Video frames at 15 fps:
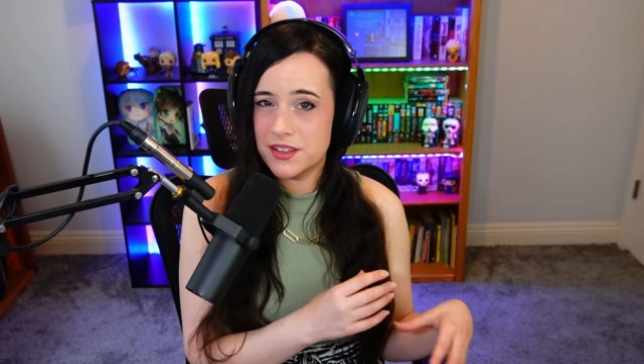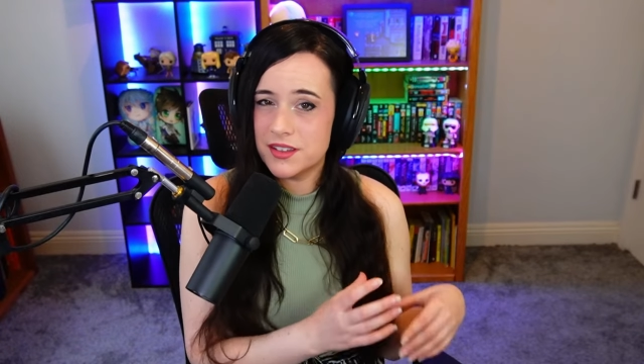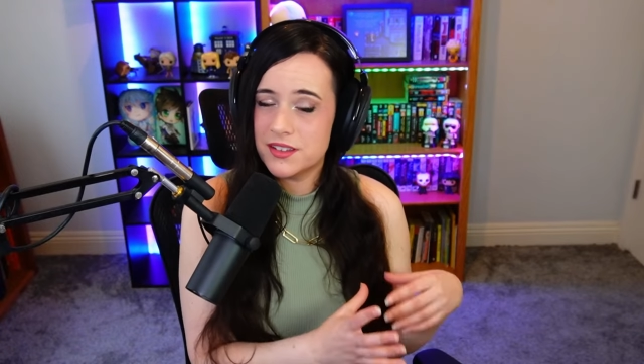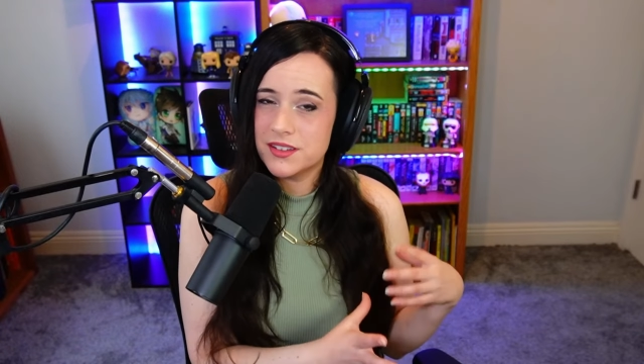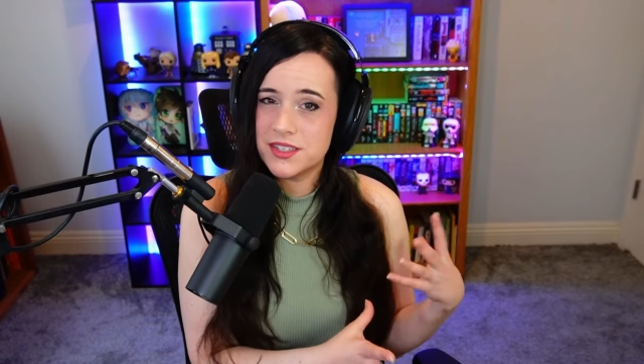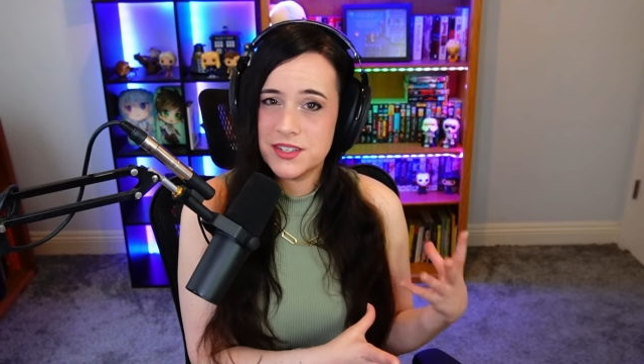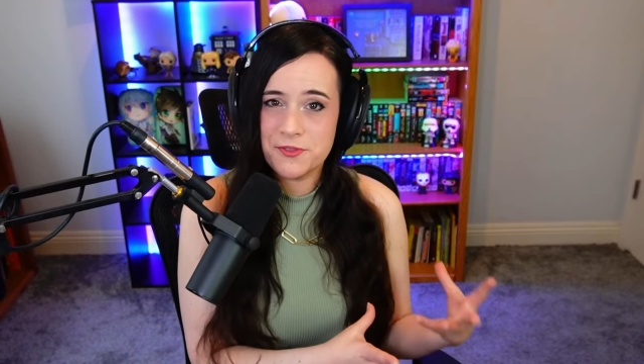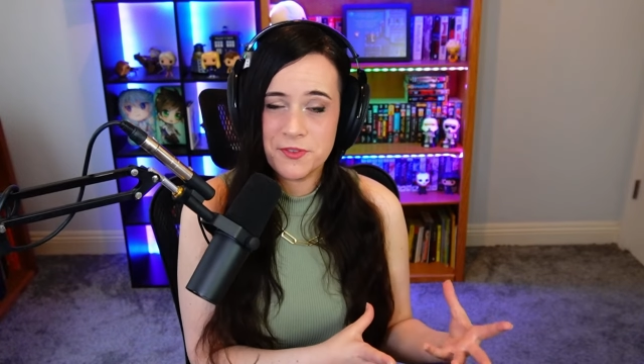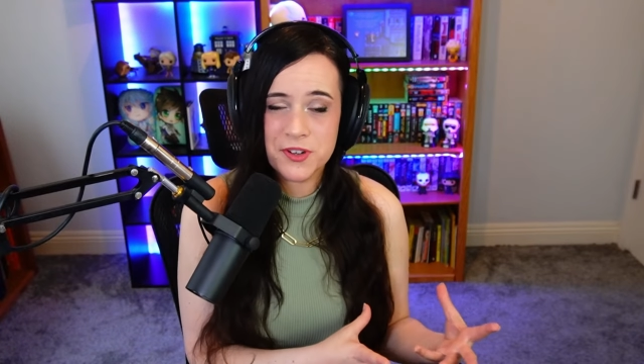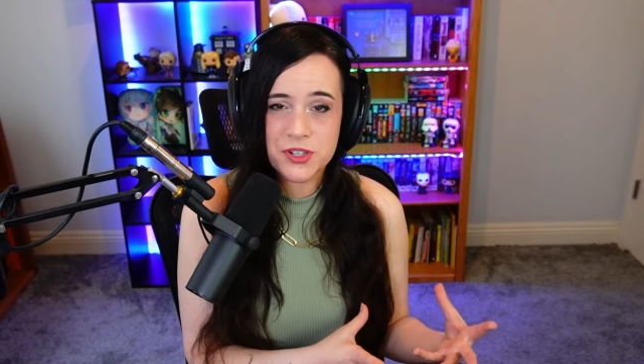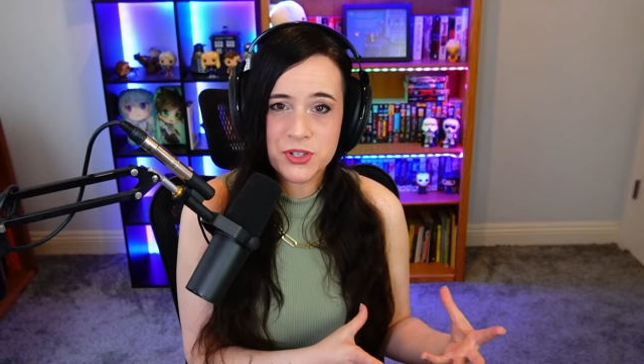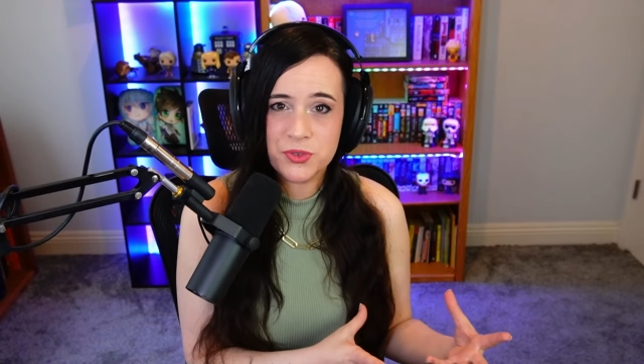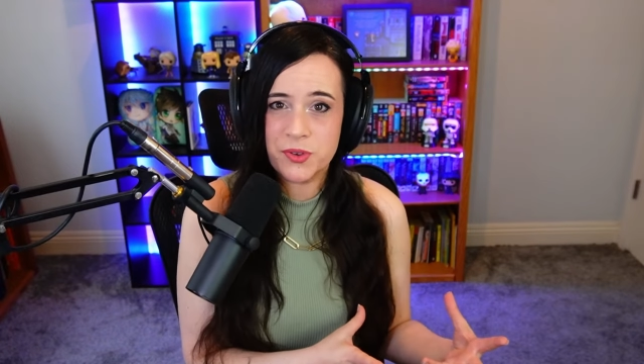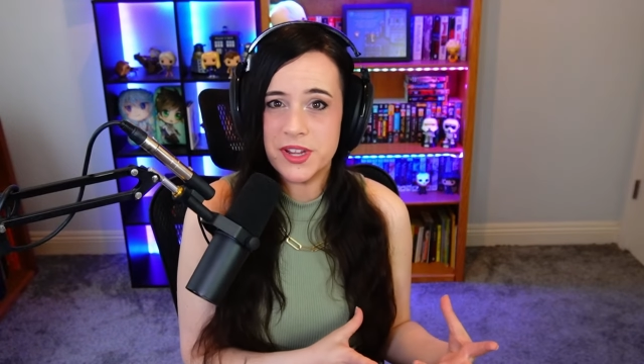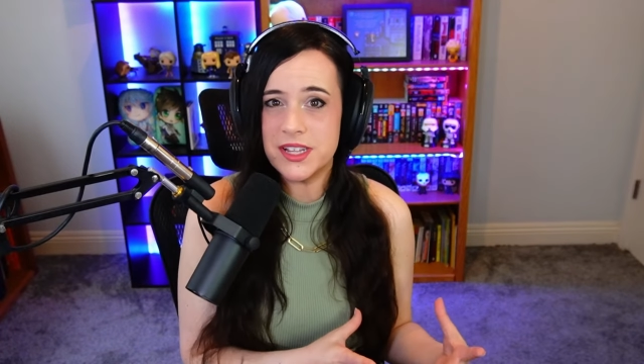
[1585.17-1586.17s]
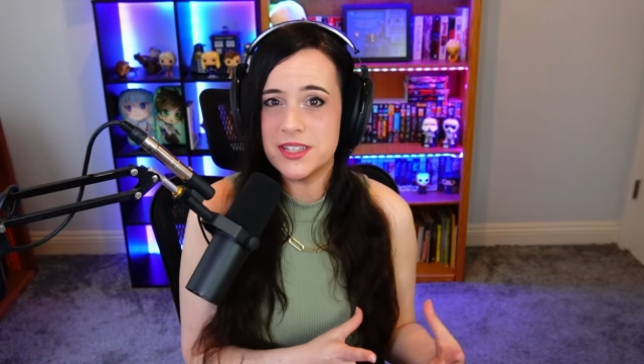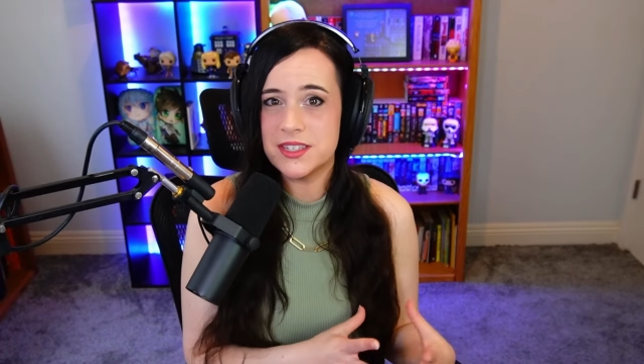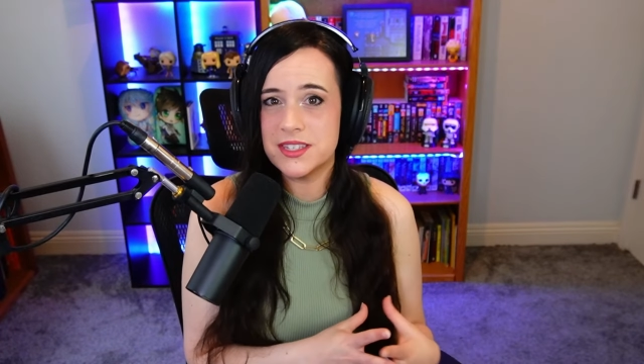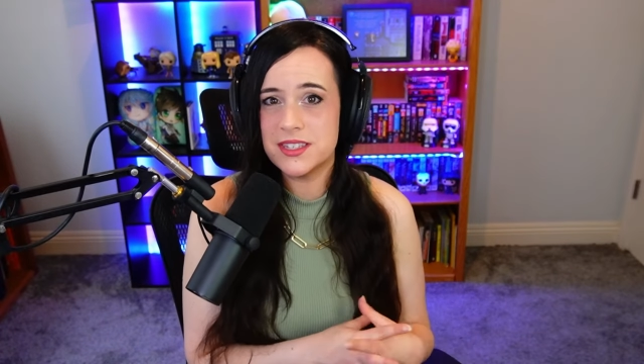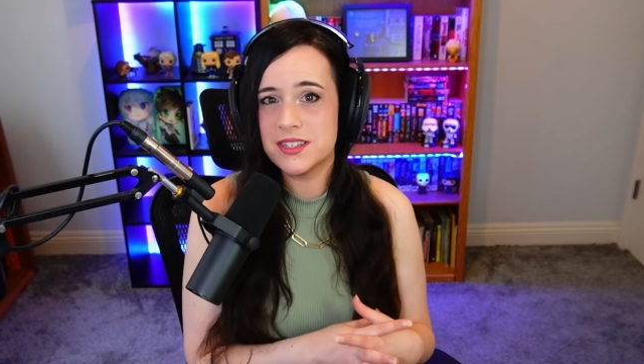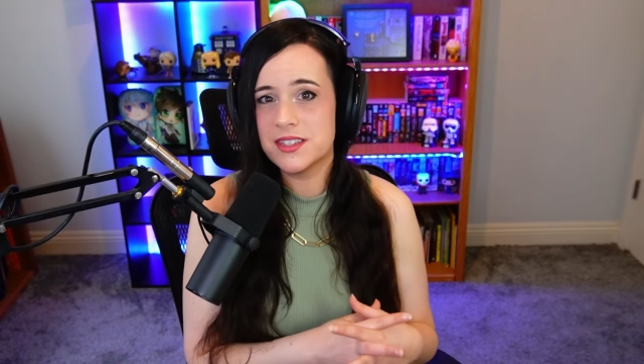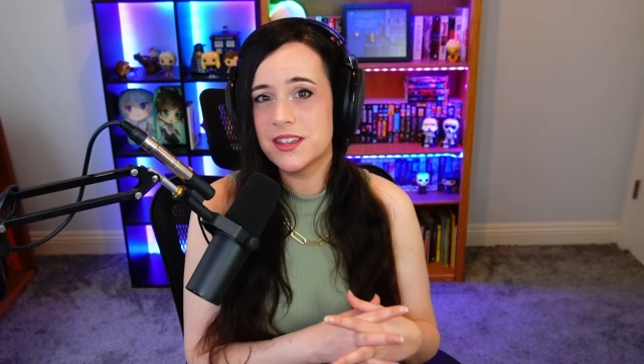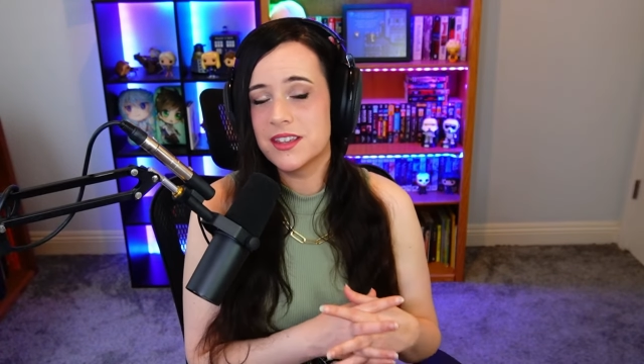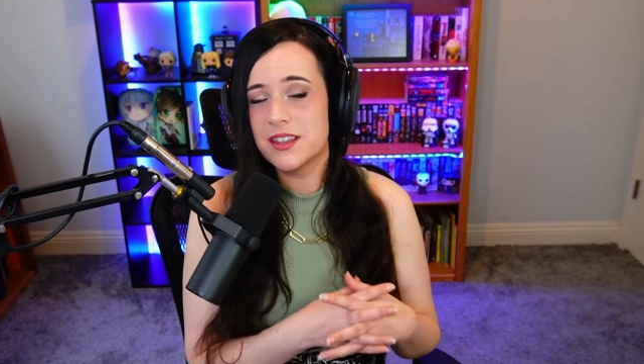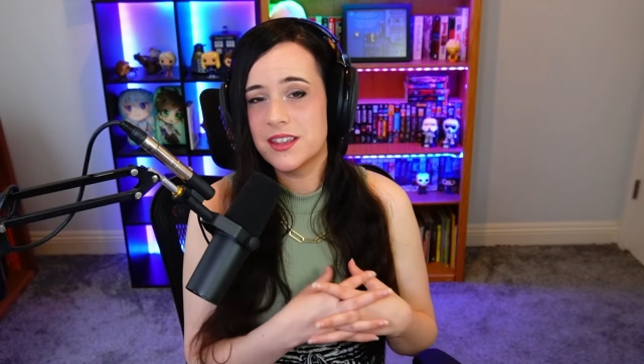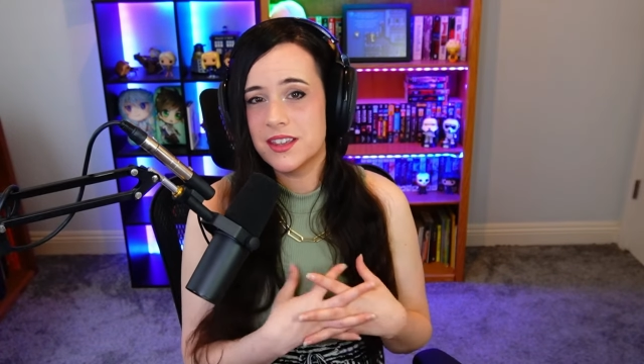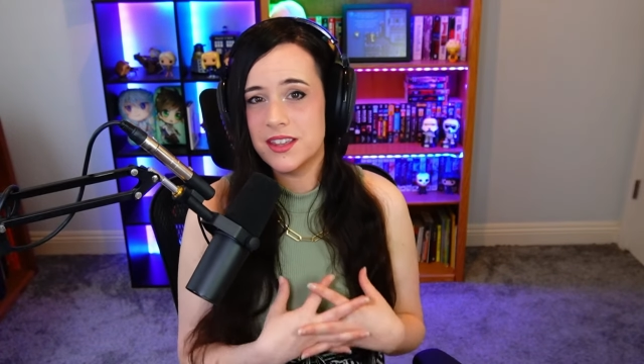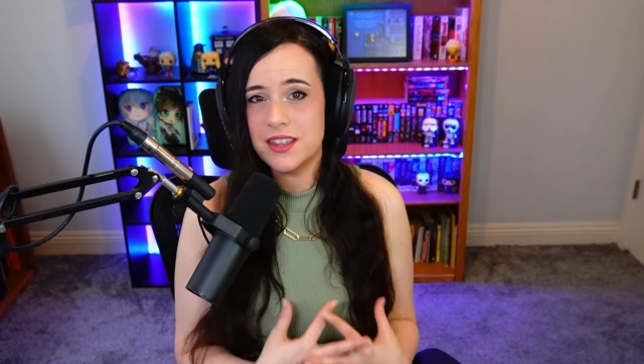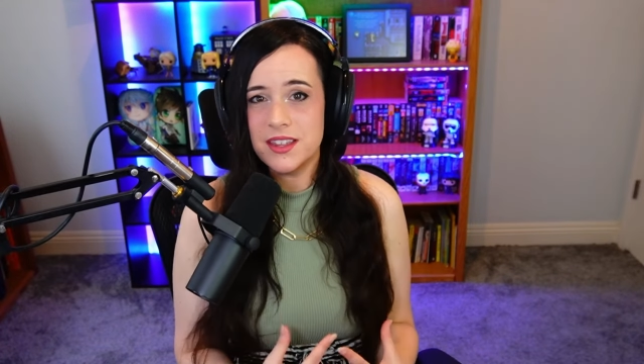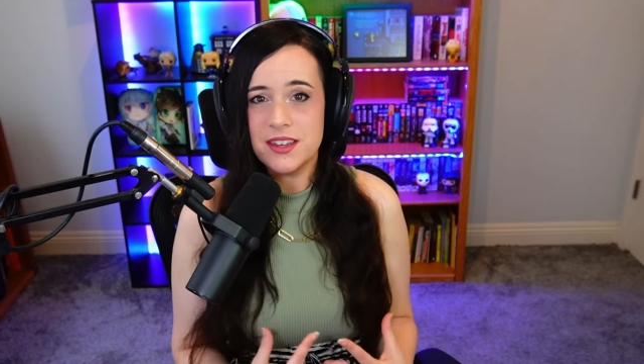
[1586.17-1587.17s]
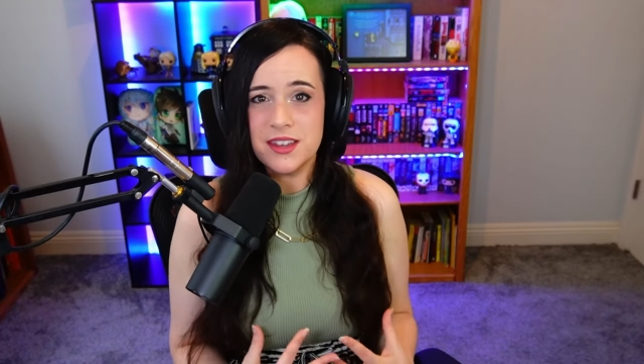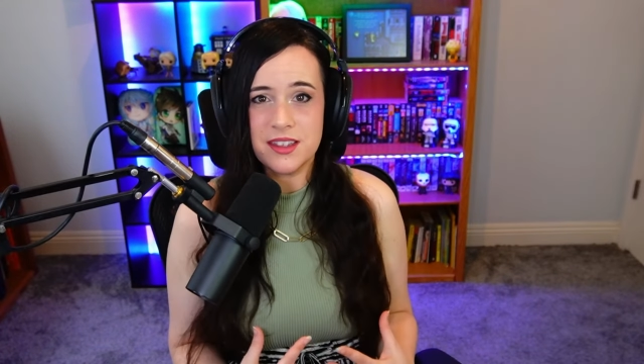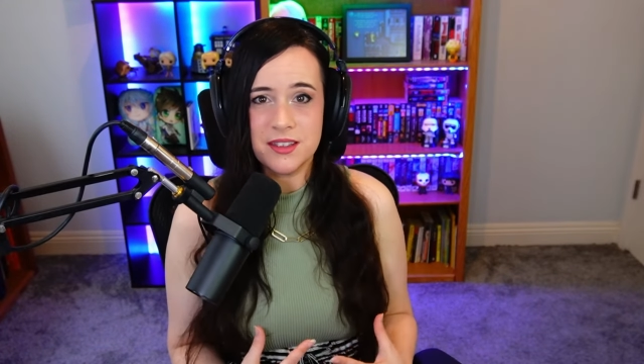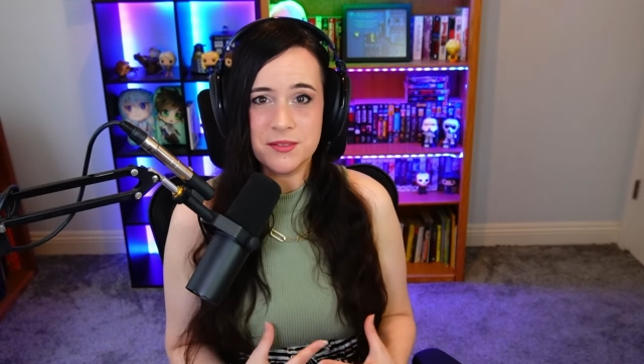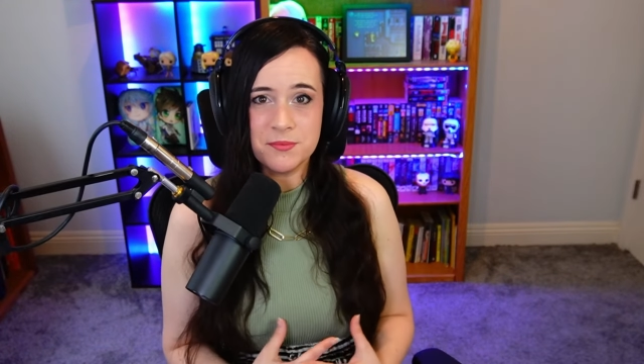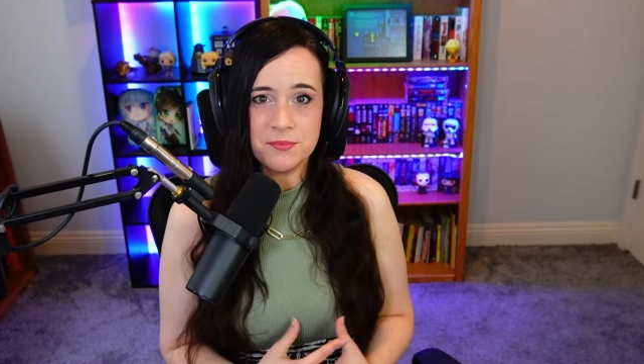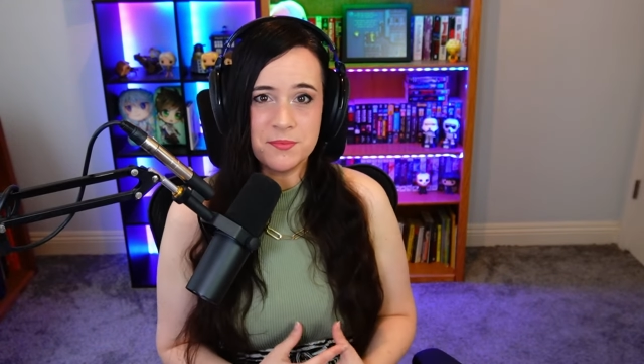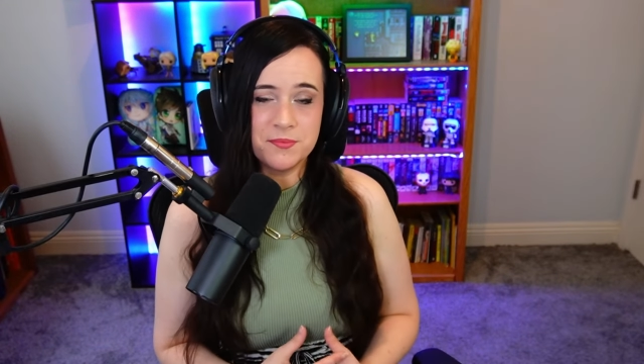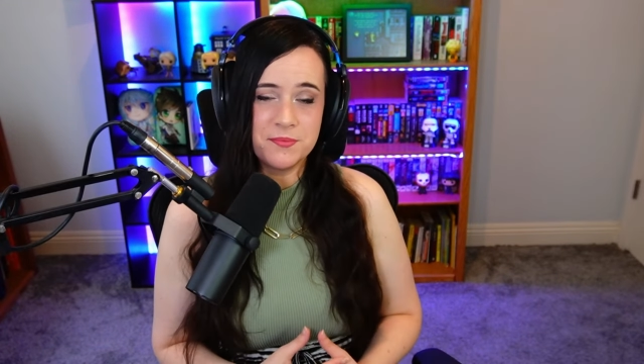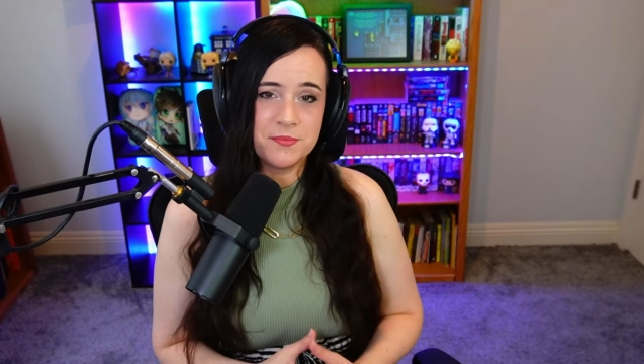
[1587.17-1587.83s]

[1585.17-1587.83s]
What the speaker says: different traits in him.